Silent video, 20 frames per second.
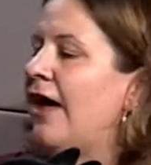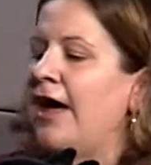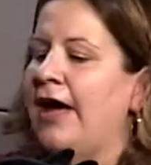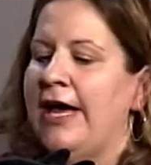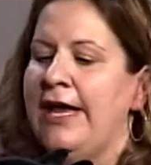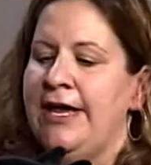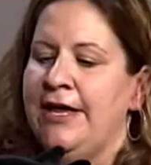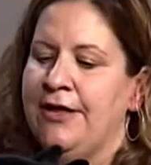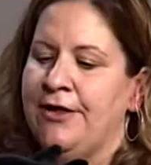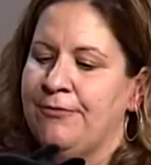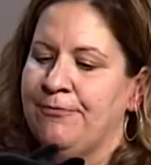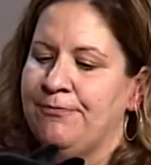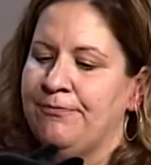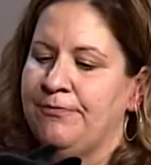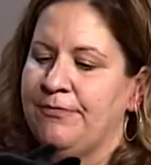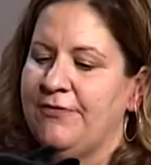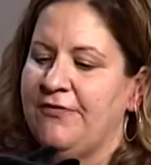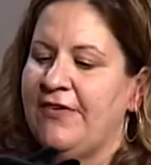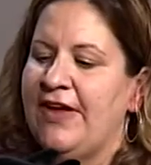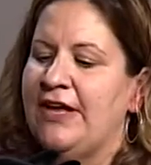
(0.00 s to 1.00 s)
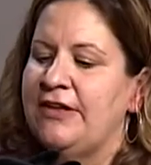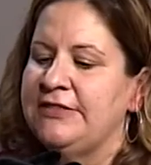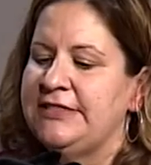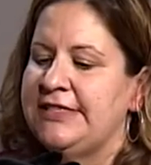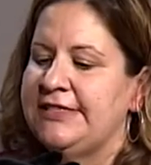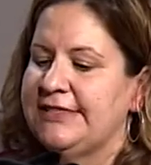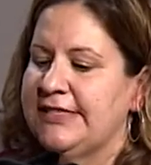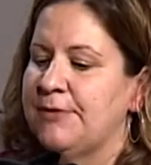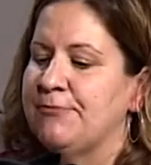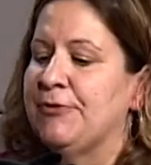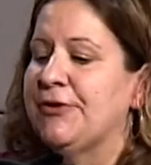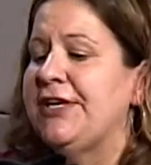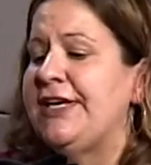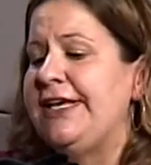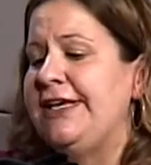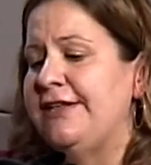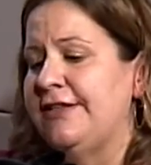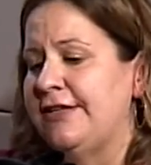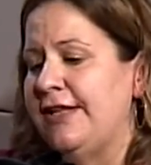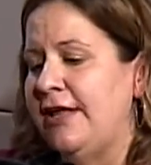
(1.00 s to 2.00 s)
I um, found a Schipperke
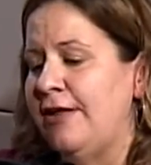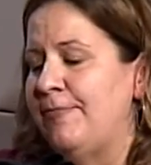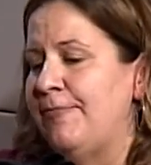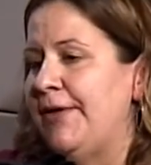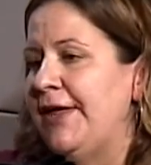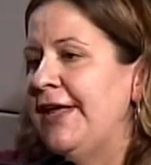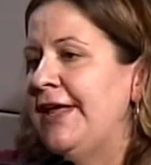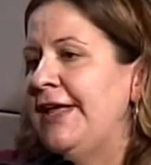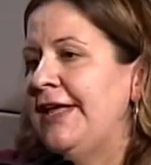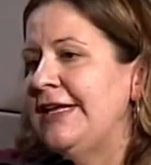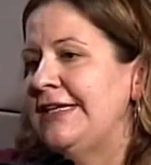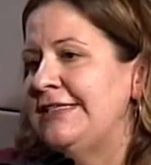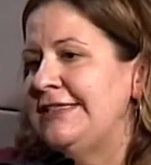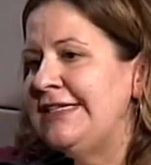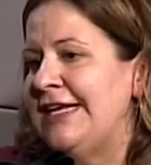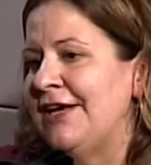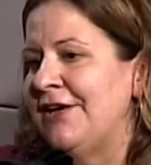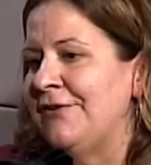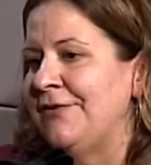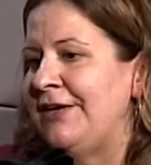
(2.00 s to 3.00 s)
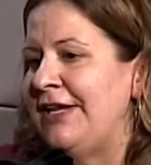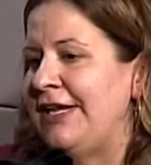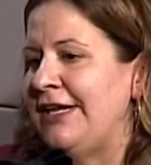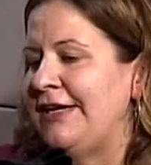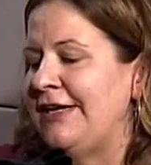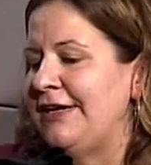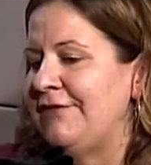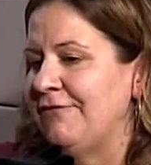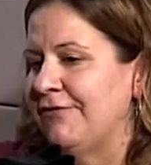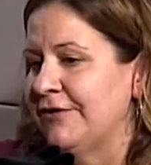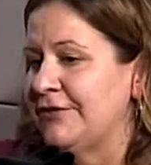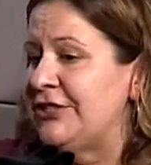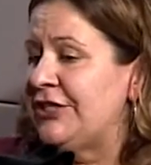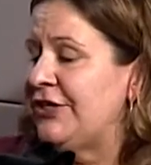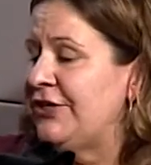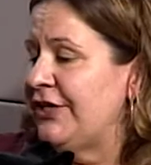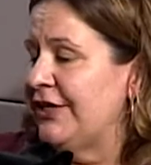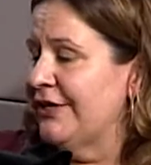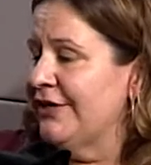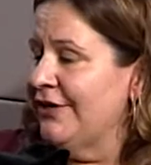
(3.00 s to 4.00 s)
Club down in
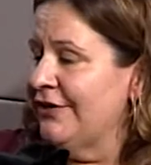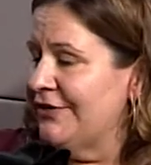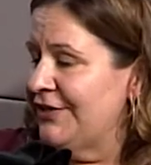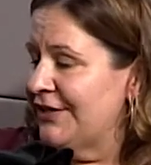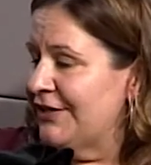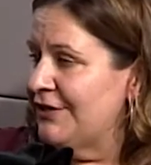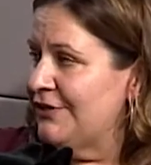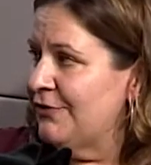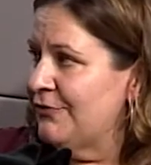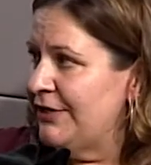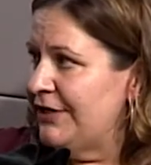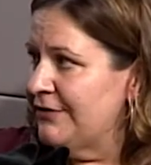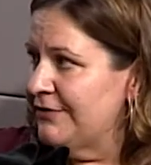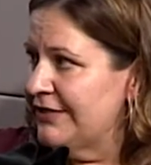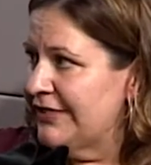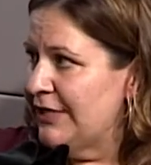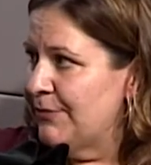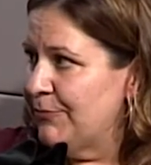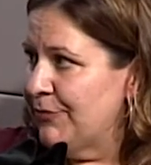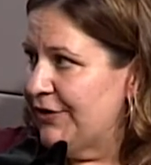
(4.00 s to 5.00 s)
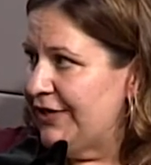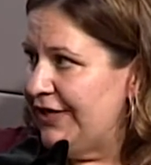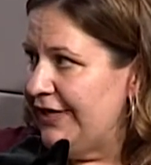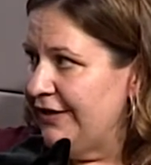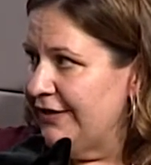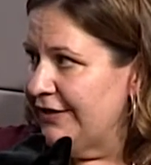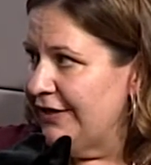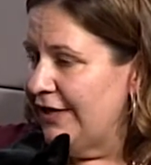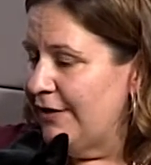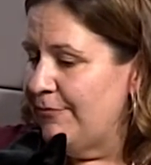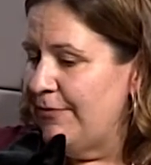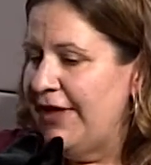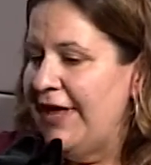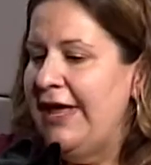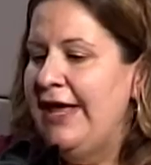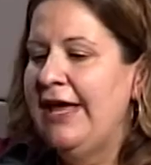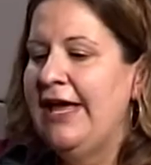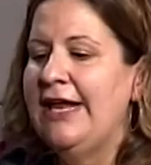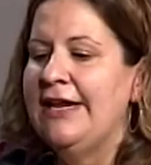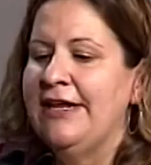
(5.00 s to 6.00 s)
Virginia called the Colonial Schipperke Club. Mm
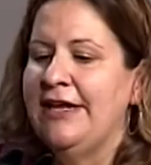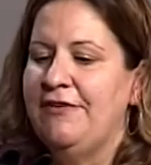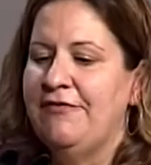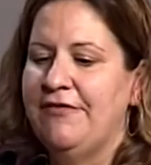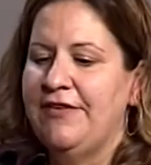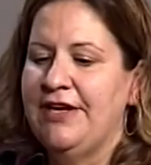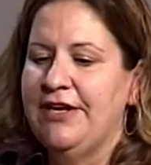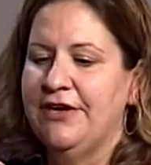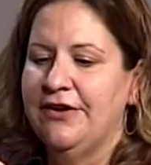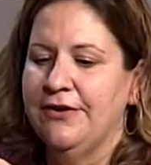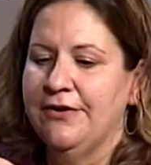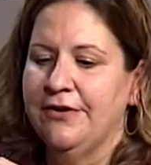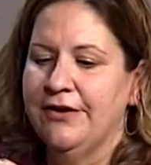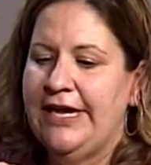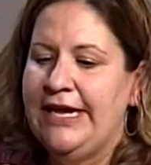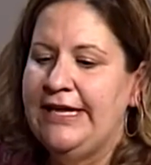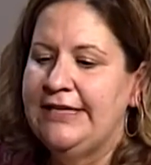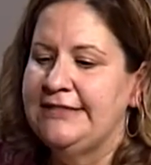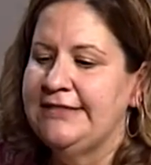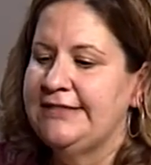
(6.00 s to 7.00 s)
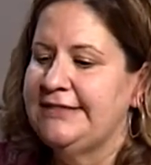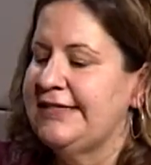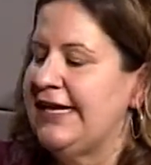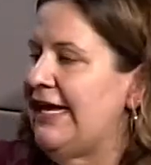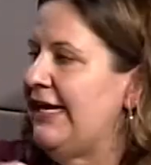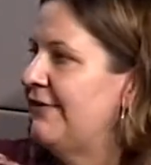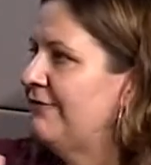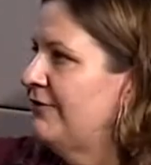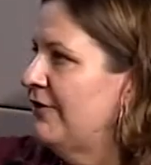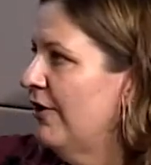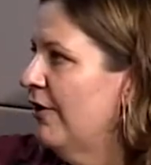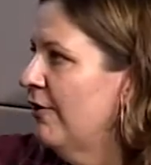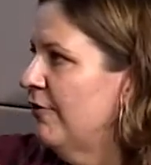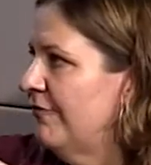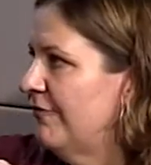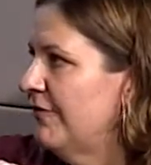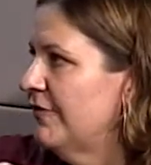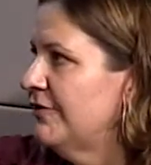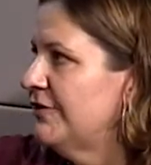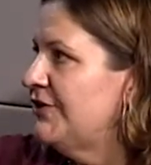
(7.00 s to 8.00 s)
-hmm. And I figure it saved our
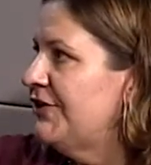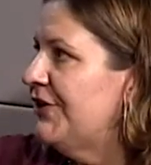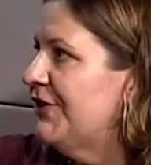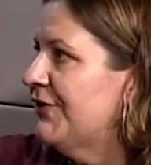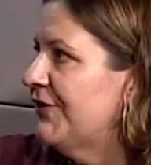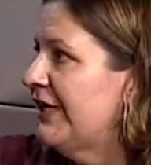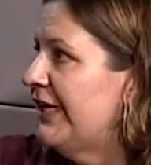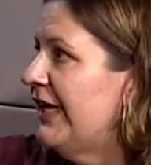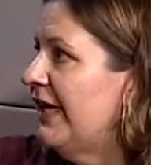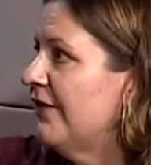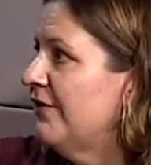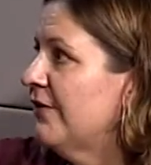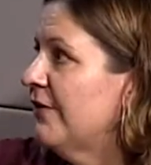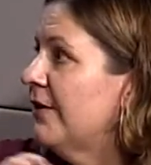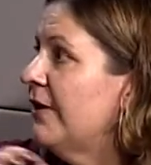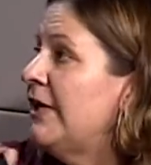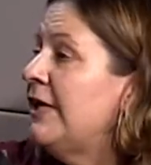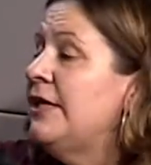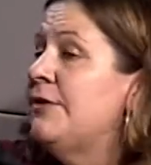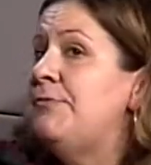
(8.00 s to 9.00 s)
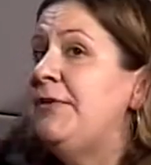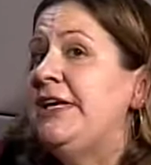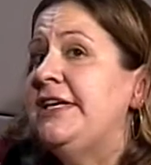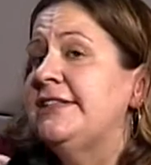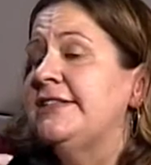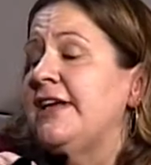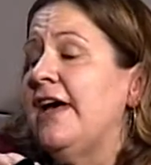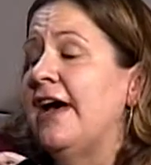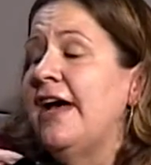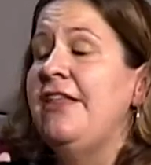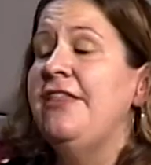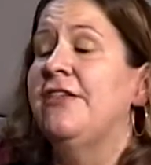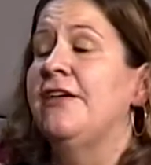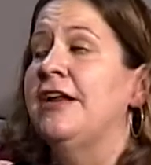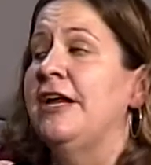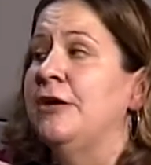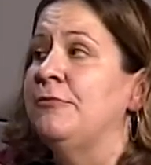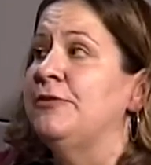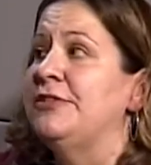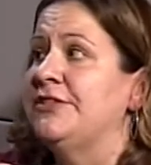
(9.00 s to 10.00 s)
first year together because I thought
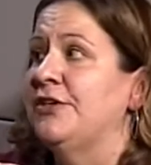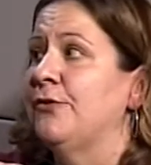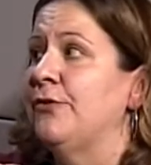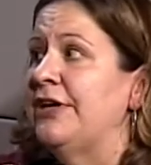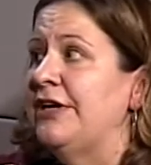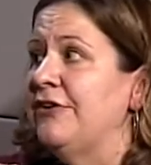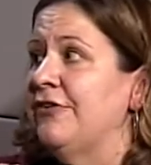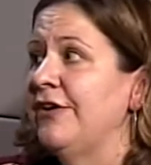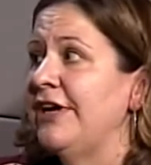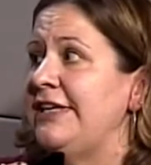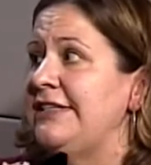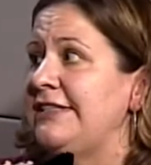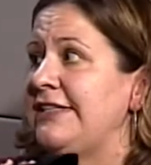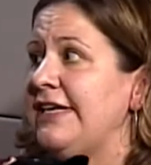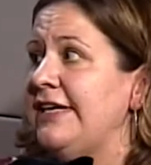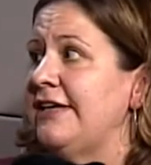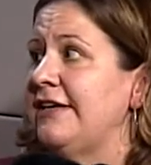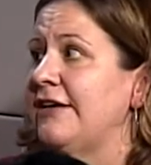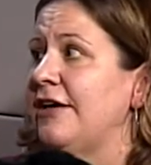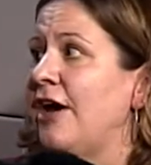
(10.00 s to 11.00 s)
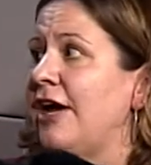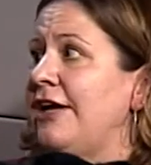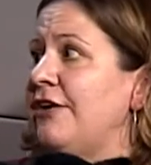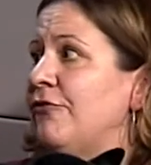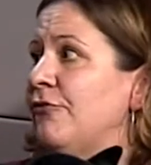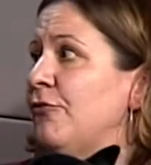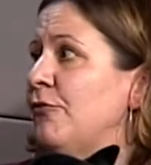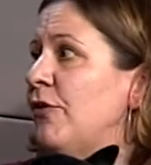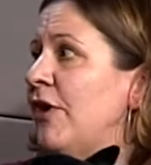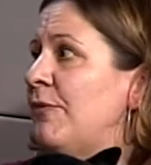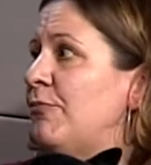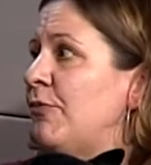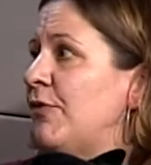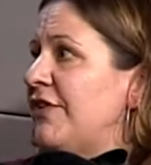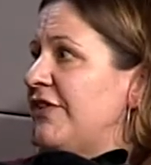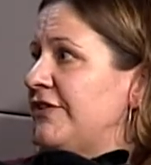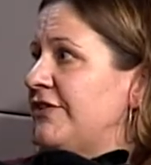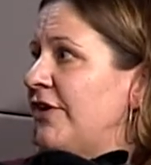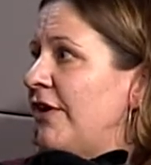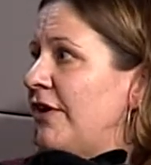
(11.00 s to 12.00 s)
I was going crazy. I grew up
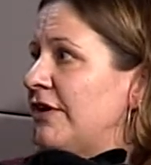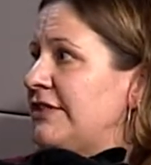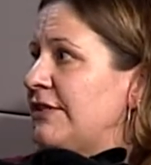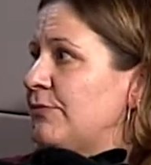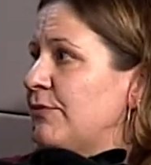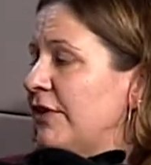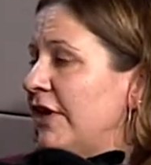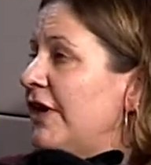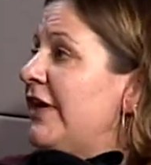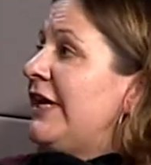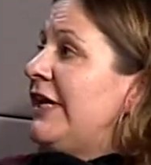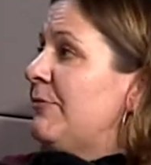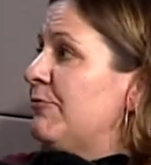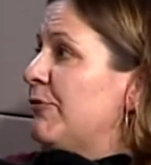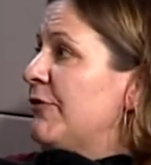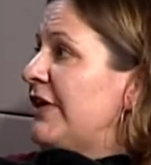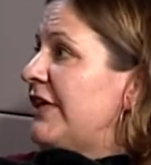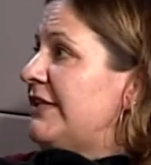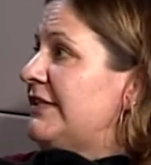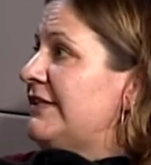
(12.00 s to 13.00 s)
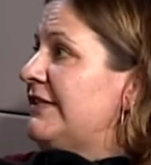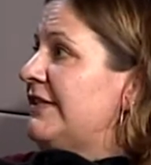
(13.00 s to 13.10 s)
with dogs that were hunting breeds.